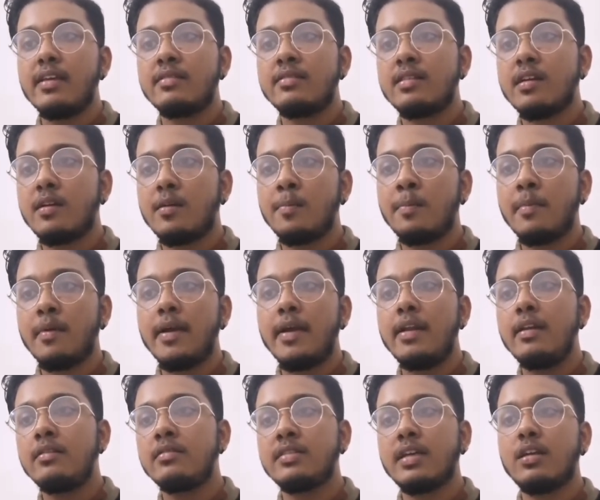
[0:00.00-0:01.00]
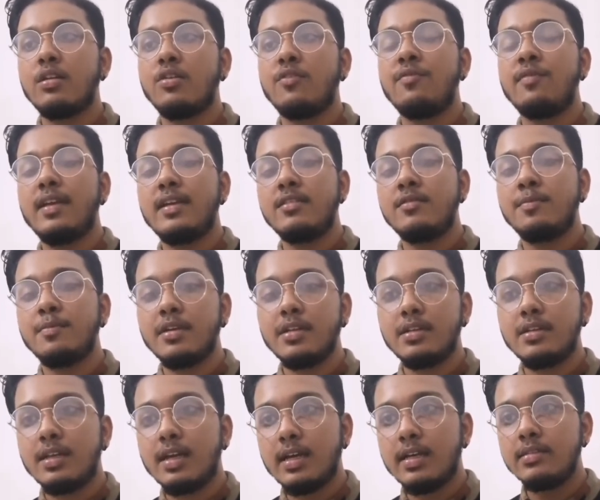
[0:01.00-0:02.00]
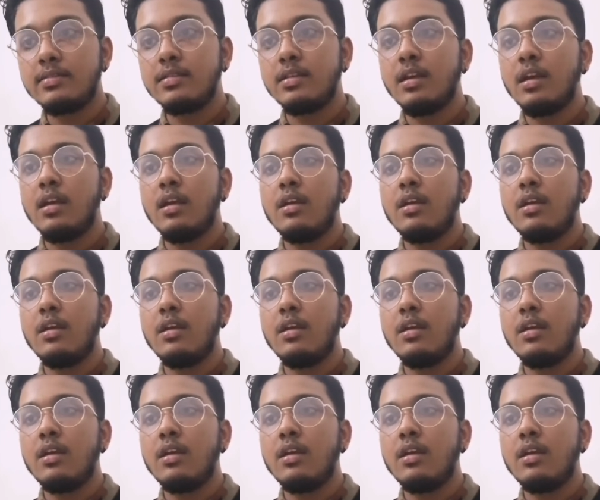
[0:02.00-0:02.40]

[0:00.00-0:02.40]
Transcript: Sarmal, son of Lashman Das